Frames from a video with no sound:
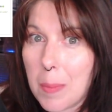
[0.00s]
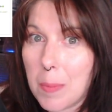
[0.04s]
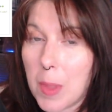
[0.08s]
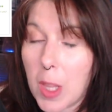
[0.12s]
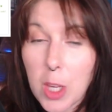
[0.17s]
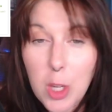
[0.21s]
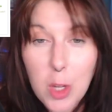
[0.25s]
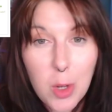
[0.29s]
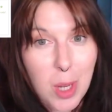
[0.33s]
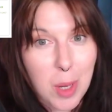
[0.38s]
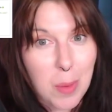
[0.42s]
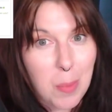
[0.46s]

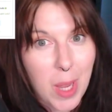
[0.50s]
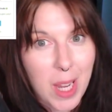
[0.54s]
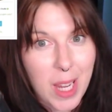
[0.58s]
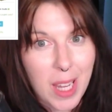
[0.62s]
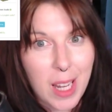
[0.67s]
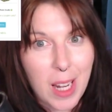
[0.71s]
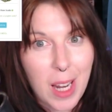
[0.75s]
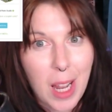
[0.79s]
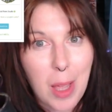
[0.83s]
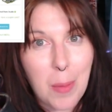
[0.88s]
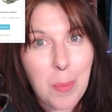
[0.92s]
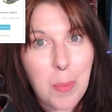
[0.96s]
you can pick
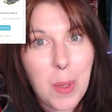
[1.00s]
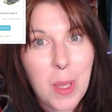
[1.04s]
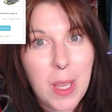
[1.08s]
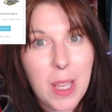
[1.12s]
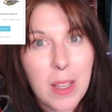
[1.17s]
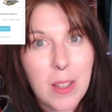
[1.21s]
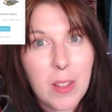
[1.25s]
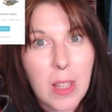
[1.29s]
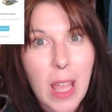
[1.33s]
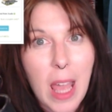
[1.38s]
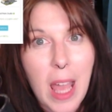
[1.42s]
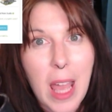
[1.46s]
it up,
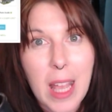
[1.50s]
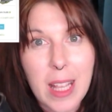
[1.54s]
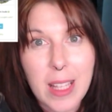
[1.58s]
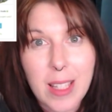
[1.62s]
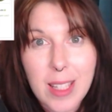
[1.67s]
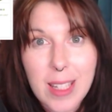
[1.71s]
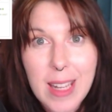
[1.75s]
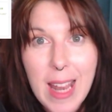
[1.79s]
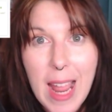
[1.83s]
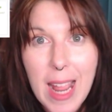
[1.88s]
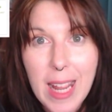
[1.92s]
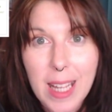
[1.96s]

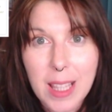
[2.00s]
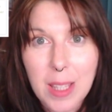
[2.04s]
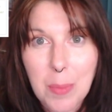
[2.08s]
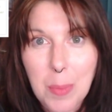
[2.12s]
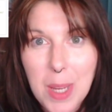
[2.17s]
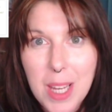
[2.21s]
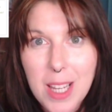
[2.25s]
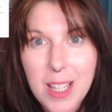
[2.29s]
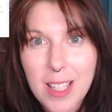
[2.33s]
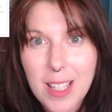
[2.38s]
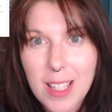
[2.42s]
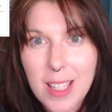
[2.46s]
snag the
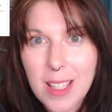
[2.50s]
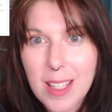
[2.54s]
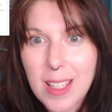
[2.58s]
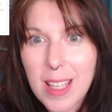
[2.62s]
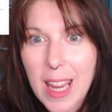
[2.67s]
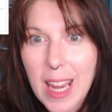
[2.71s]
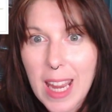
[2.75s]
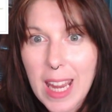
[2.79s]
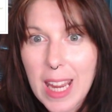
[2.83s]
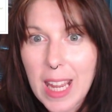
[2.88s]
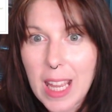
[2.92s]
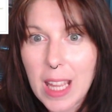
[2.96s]
pieces,
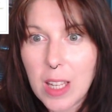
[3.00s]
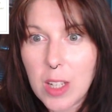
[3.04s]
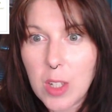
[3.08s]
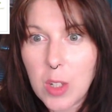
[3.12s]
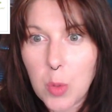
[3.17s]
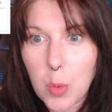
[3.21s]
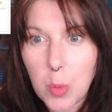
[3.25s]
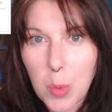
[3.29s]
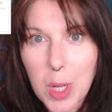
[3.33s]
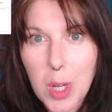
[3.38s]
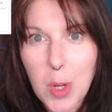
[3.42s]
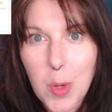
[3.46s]
and
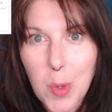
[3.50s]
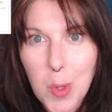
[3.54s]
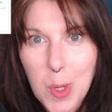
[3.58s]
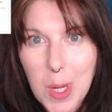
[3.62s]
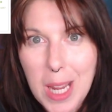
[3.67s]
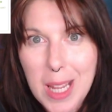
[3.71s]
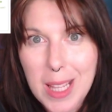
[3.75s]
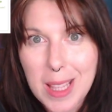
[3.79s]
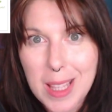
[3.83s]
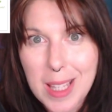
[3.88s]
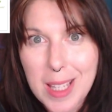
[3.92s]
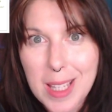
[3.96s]

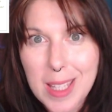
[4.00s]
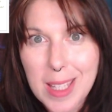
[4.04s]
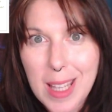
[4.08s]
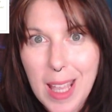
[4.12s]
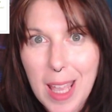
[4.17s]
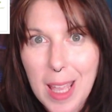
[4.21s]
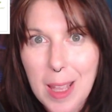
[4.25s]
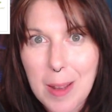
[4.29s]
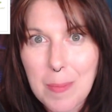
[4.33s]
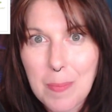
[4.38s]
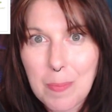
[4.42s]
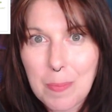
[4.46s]
recreate the
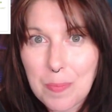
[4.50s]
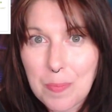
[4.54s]
set.